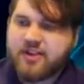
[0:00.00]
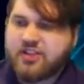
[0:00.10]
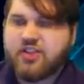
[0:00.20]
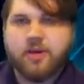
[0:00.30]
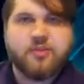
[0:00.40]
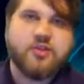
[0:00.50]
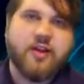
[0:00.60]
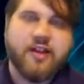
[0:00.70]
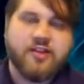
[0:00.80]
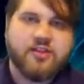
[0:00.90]
Let's jump
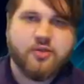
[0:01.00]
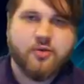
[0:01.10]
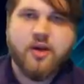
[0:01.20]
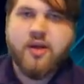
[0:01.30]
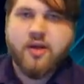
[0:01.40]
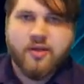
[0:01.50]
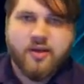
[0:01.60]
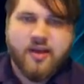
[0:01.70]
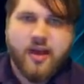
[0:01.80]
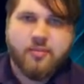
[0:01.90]
straight into
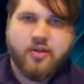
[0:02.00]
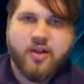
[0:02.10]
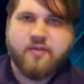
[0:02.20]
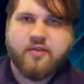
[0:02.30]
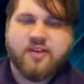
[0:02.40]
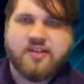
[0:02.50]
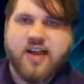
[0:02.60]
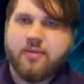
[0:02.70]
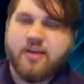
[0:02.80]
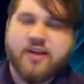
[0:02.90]
the gameplay for this
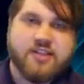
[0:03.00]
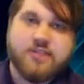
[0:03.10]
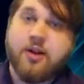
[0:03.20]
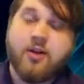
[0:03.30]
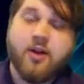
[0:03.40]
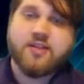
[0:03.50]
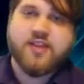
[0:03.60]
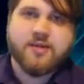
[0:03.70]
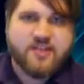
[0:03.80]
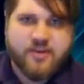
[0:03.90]
deck, because it's been a long
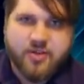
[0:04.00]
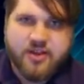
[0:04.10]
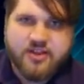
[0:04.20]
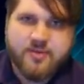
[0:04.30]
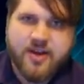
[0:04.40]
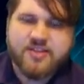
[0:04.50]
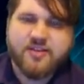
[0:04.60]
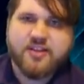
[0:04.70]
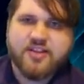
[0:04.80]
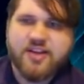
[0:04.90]
time since I've played Gem-Knights
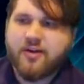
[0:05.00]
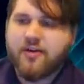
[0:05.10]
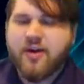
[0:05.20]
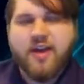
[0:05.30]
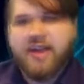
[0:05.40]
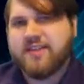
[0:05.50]
on this channel.